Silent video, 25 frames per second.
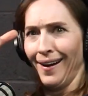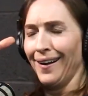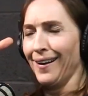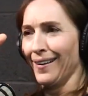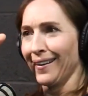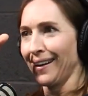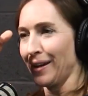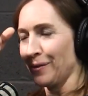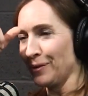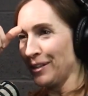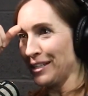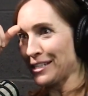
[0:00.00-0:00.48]

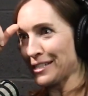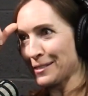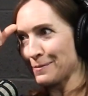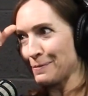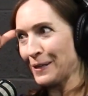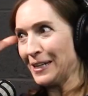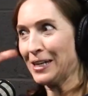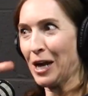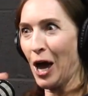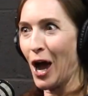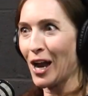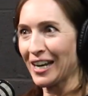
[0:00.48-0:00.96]
Can we just be
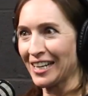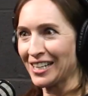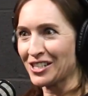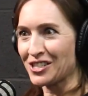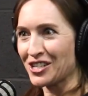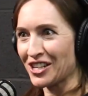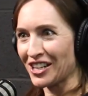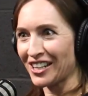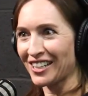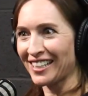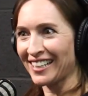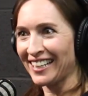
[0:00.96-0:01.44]
not
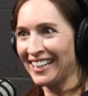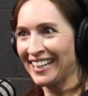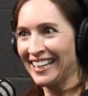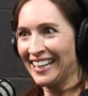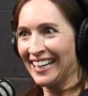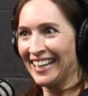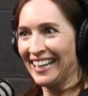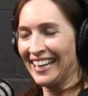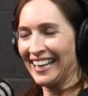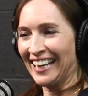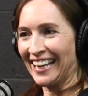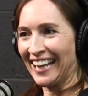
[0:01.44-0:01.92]
injured?
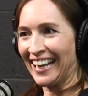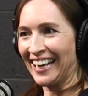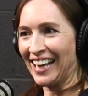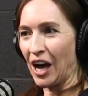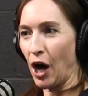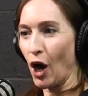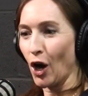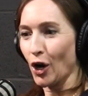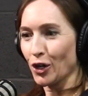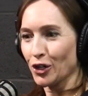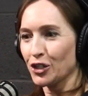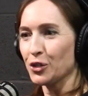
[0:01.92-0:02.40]

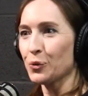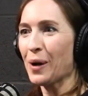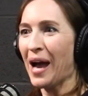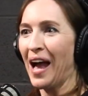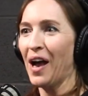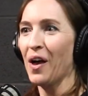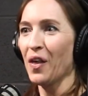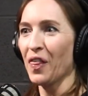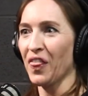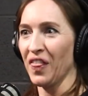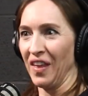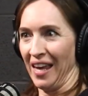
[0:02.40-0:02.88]
Are you
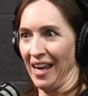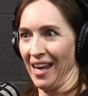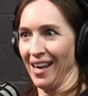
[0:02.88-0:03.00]
healthy?